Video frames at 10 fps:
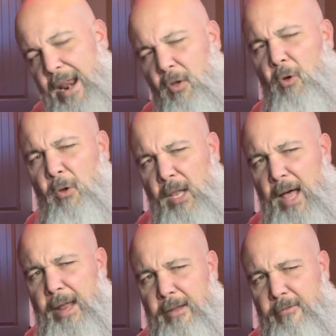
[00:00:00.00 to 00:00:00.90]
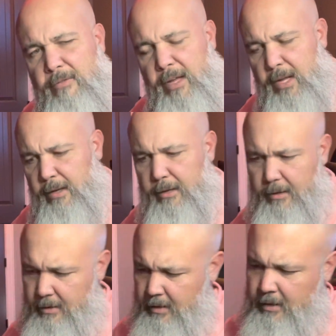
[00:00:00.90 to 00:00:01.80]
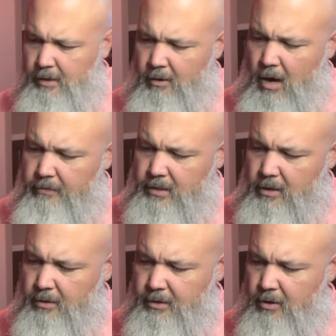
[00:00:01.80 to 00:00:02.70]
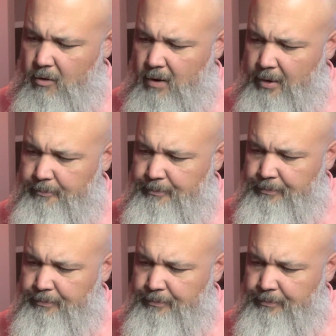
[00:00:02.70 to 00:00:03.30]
a whole lot of graphics cards to go around.